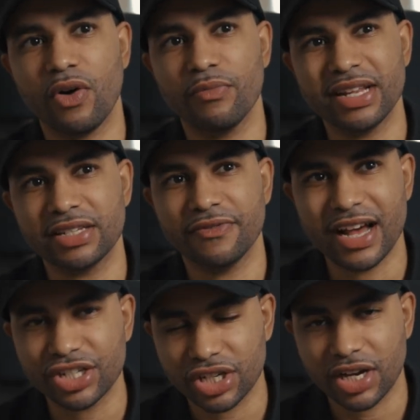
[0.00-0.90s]
about men's
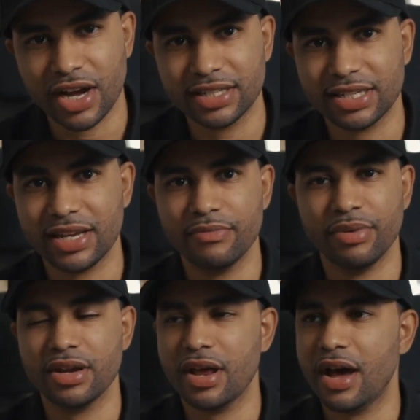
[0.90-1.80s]
fashion content,
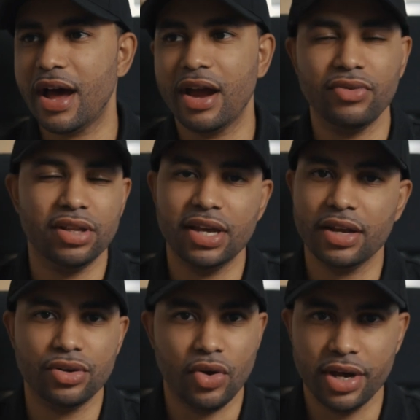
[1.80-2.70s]
but I really
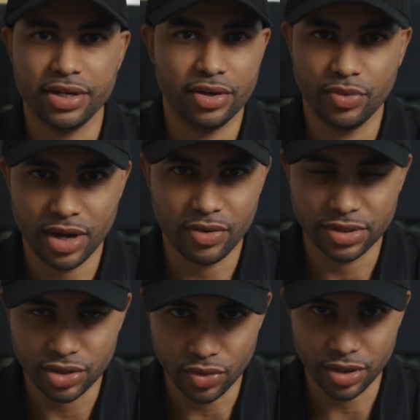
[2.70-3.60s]
had no idea what I
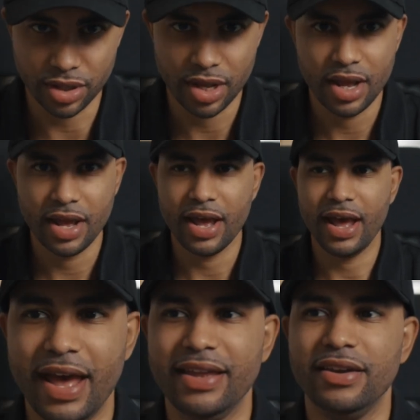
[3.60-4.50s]
was doing.
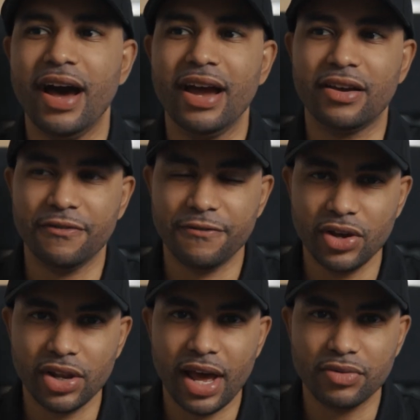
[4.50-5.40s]
And I could
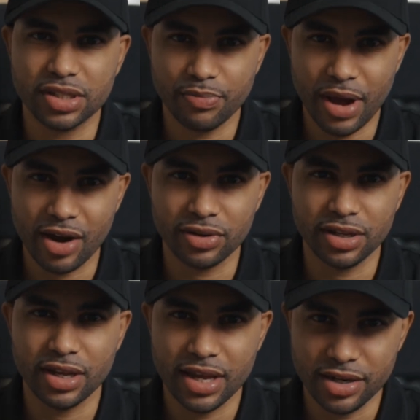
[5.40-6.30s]
feel I was
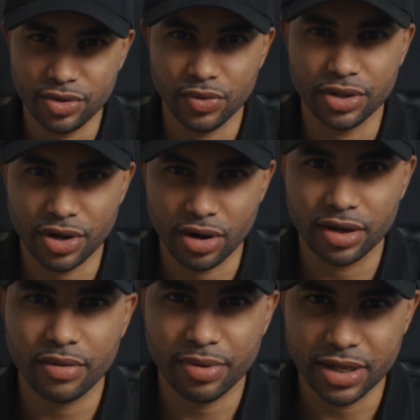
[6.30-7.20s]
spiraling into a
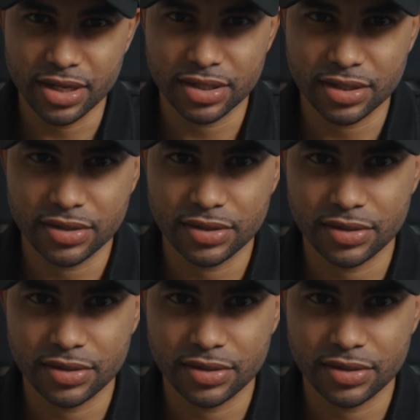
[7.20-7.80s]
dark place.